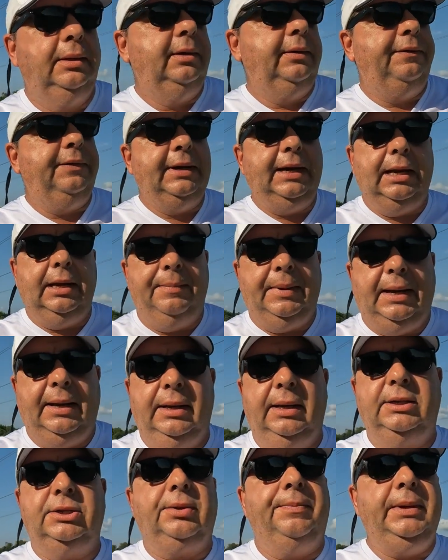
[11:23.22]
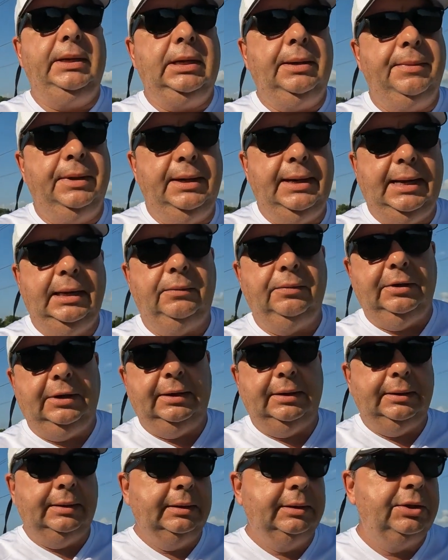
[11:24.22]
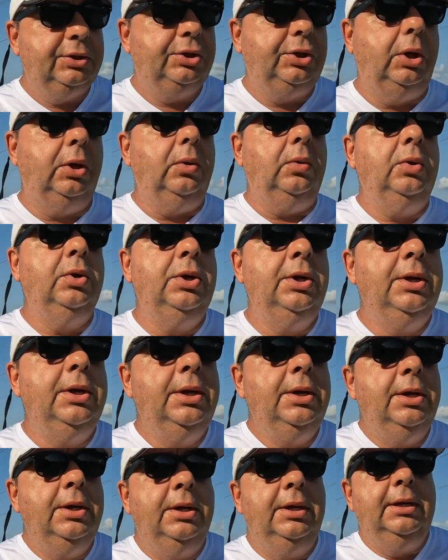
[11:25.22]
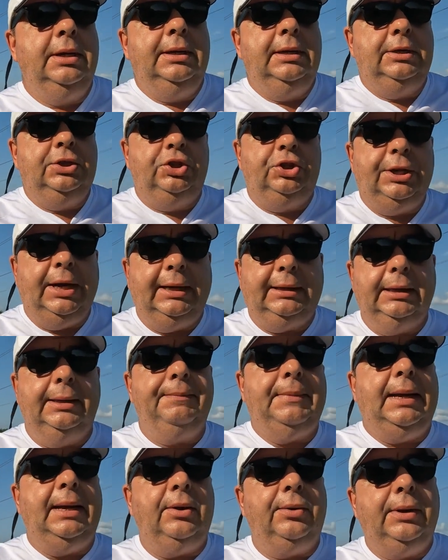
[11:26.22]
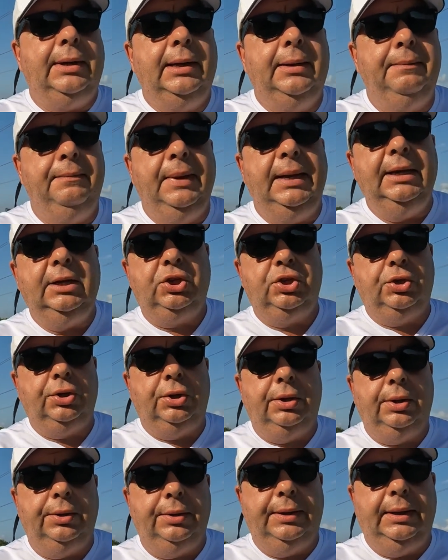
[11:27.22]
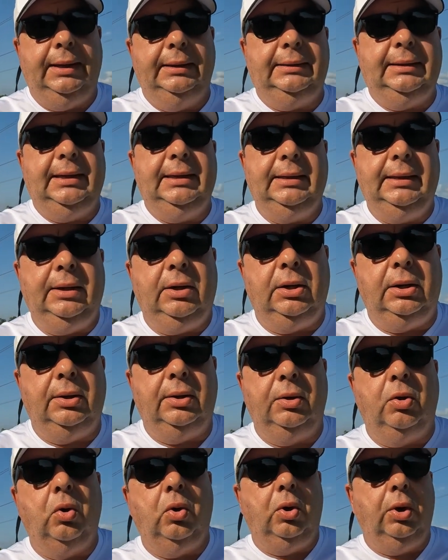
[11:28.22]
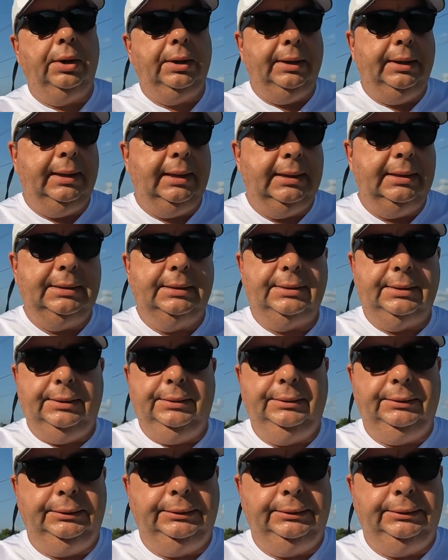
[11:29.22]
forget about it. It's going to become a nightmare. So check them out and make sure that they are organized.